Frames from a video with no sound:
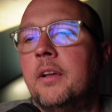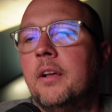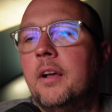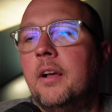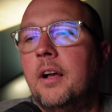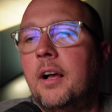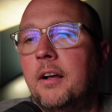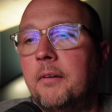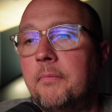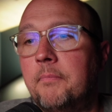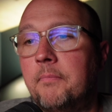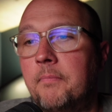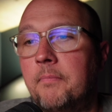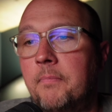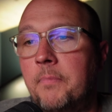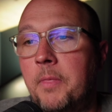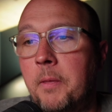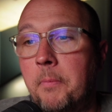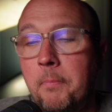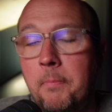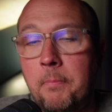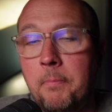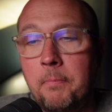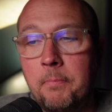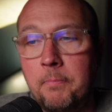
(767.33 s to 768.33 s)

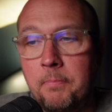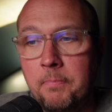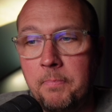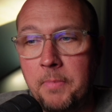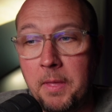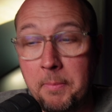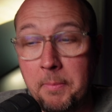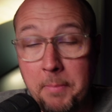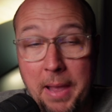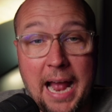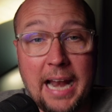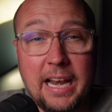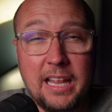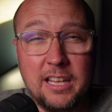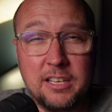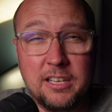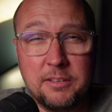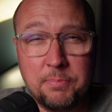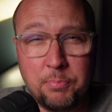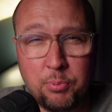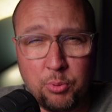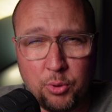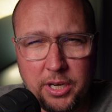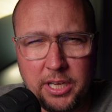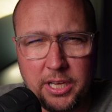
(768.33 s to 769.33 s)
The mat is
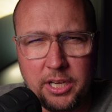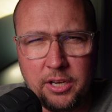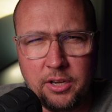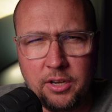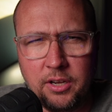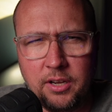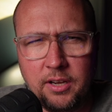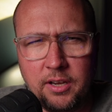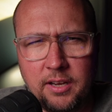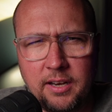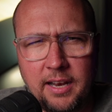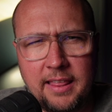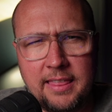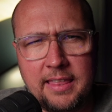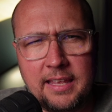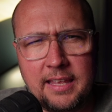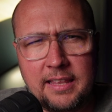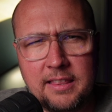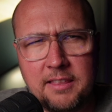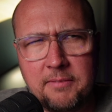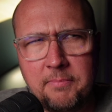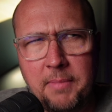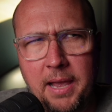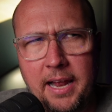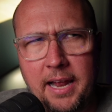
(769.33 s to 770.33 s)
pretty good. I think
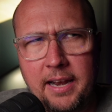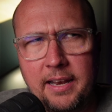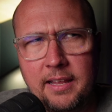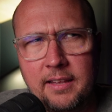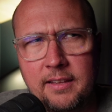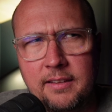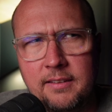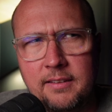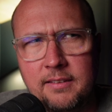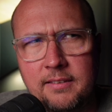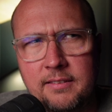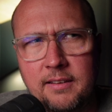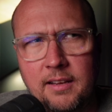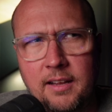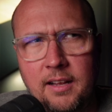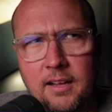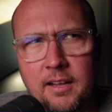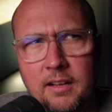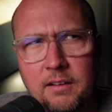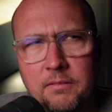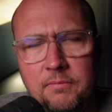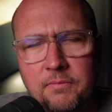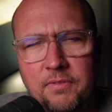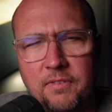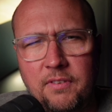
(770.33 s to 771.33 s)
the mat is
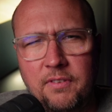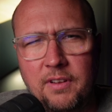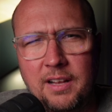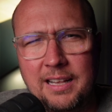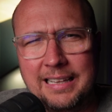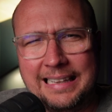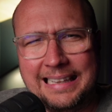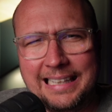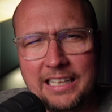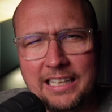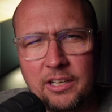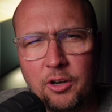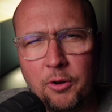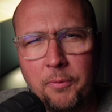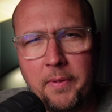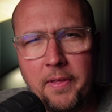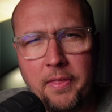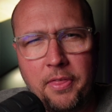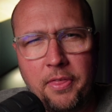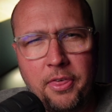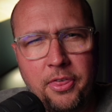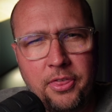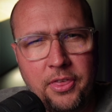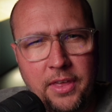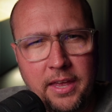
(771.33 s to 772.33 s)
a little
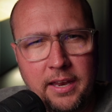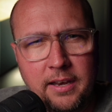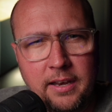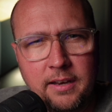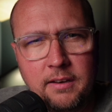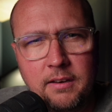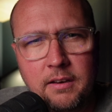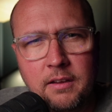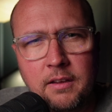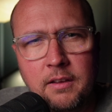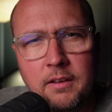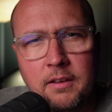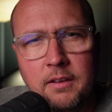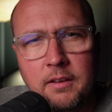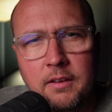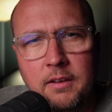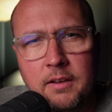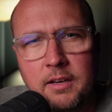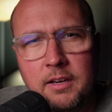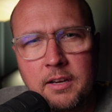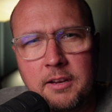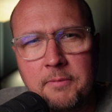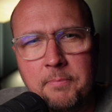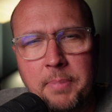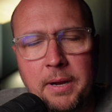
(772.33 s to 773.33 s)
bit thin
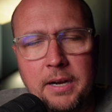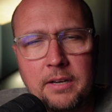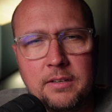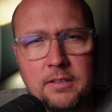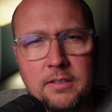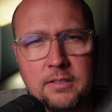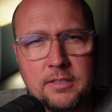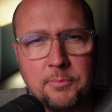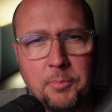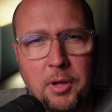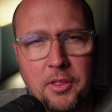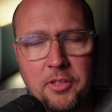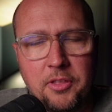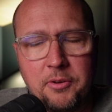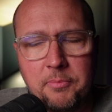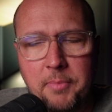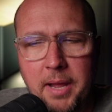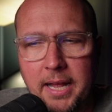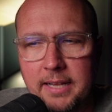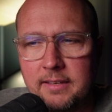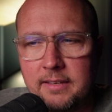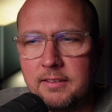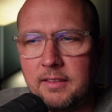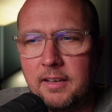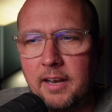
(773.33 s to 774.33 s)
compared to some other
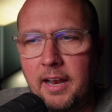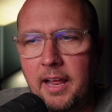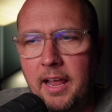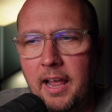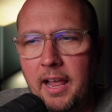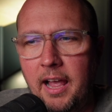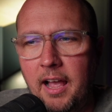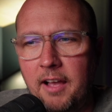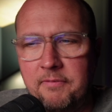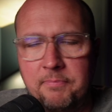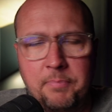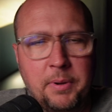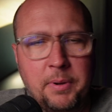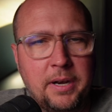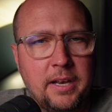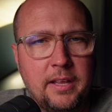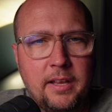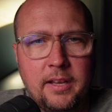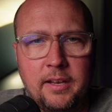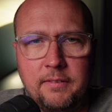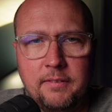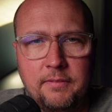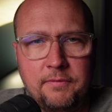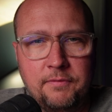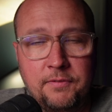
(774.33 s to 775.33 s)
mats that I have, but
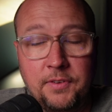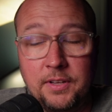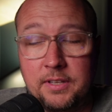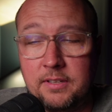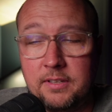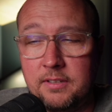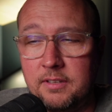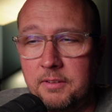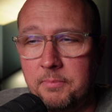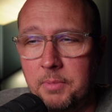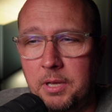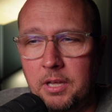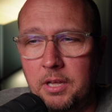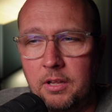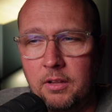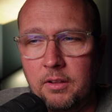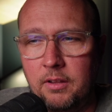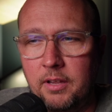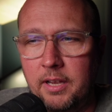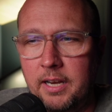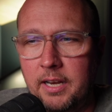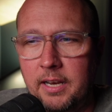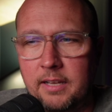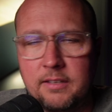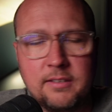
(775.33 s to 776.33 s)
it fits the bill
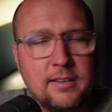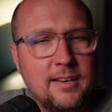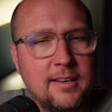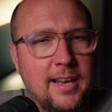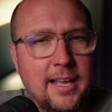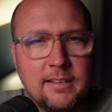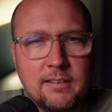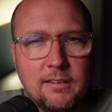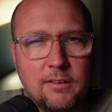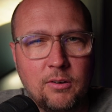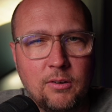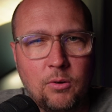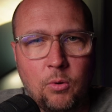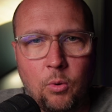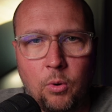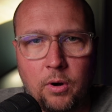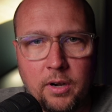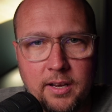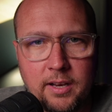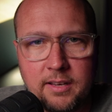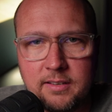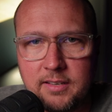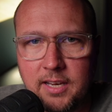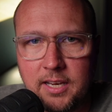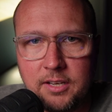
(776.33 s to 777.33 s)
and it's a nice little
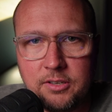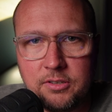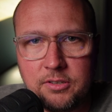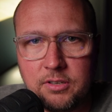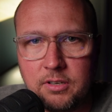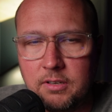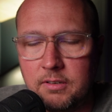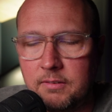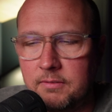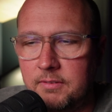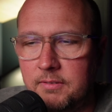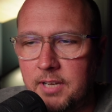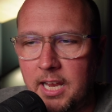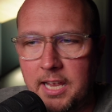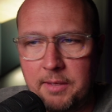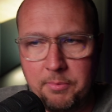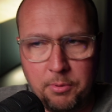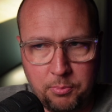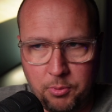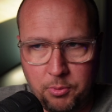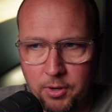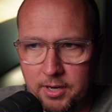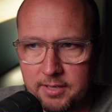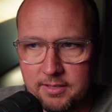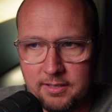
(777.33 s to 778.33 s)
organization table
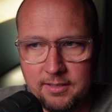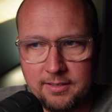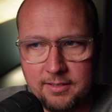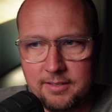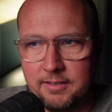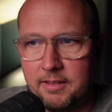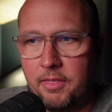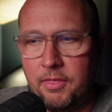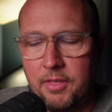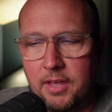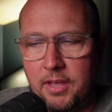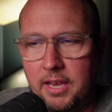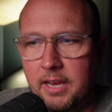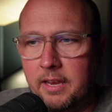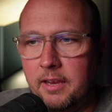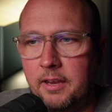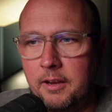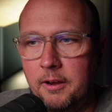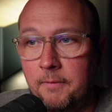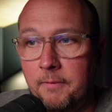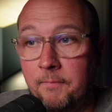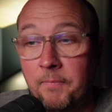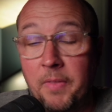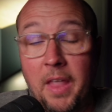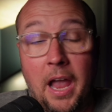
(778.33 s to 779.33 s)
presence thing
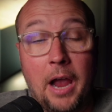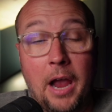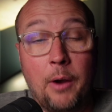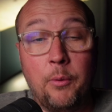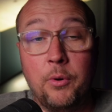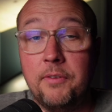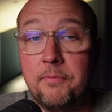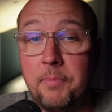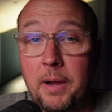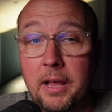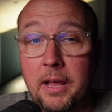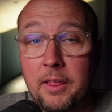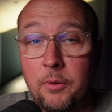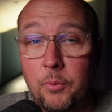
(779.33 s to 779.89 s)
here. I would have, by the